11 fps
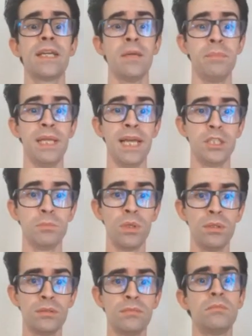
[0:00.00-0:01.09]
can be
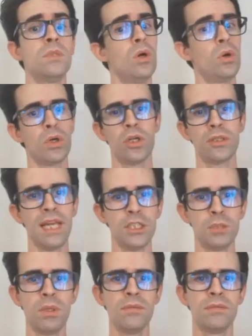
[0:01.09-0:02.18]
legible or not
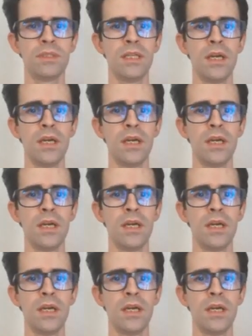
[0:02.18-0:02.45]
legible,